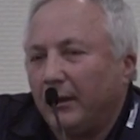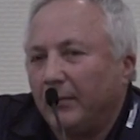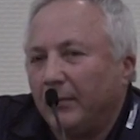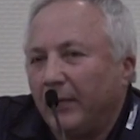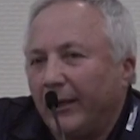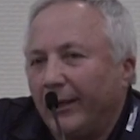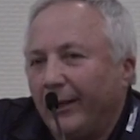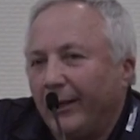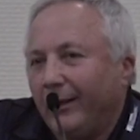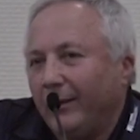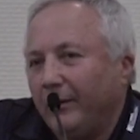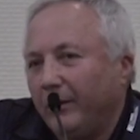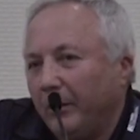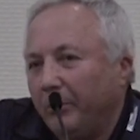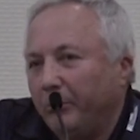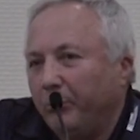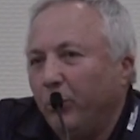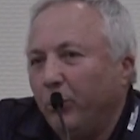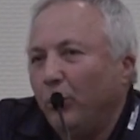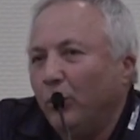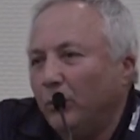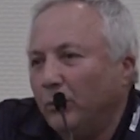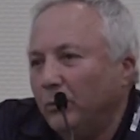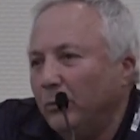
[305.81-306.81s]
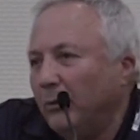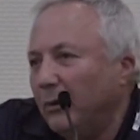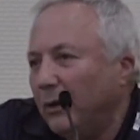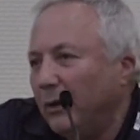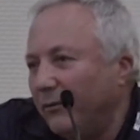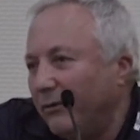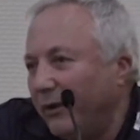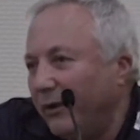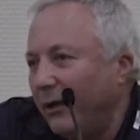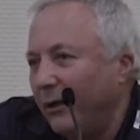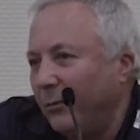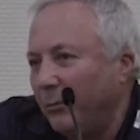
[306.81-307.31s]
Again, the pool
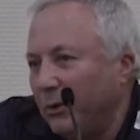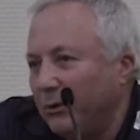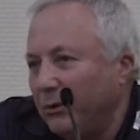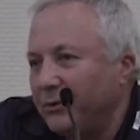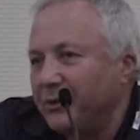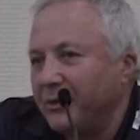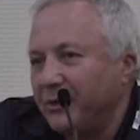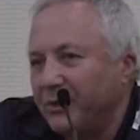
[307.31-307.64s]
of animals